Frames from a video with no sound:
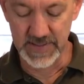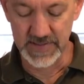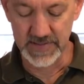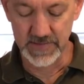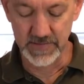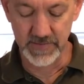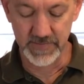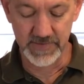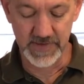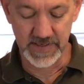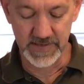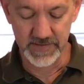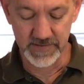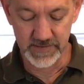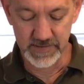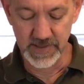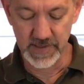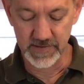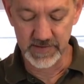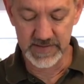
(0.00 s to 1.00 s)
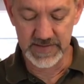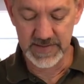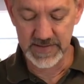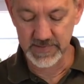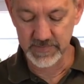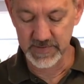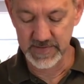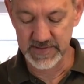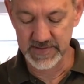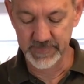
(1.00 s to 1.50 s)
So we've got two doughs. This
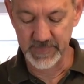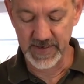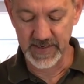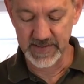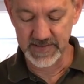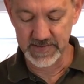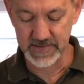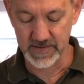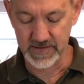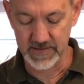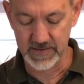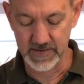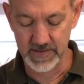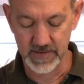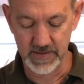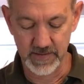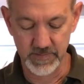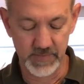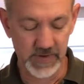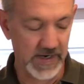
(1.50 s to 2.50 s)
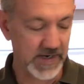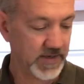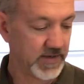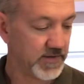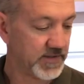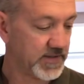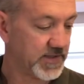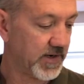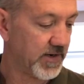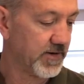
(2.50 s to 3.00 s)
one's based on the brand new
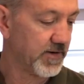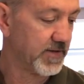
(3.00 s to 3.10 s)
starter,